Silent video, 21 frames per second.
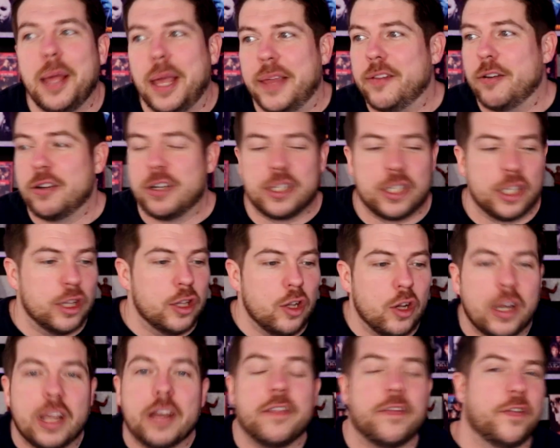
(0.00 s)
and they're just
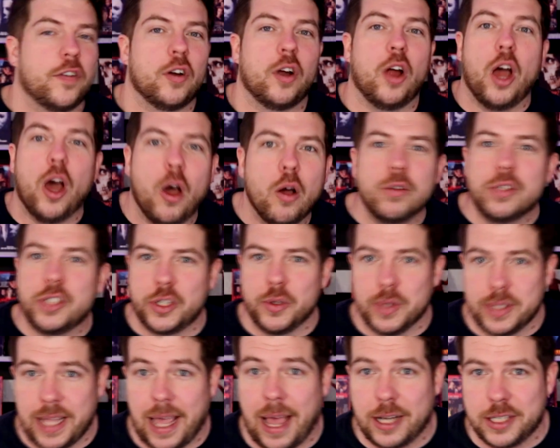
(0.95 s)
looking for a host to
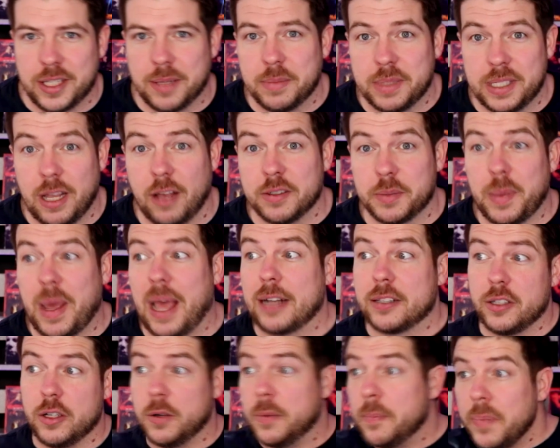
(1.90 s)
attach themselves back
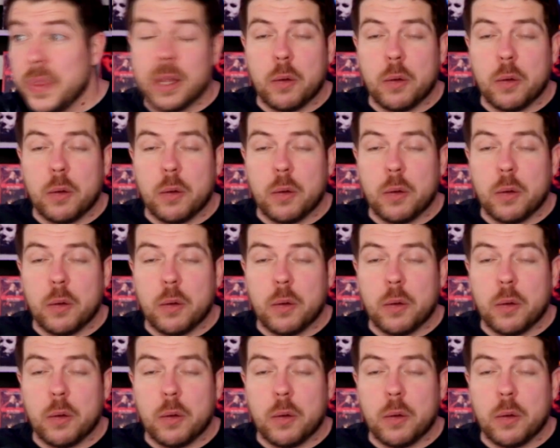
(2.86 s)
to,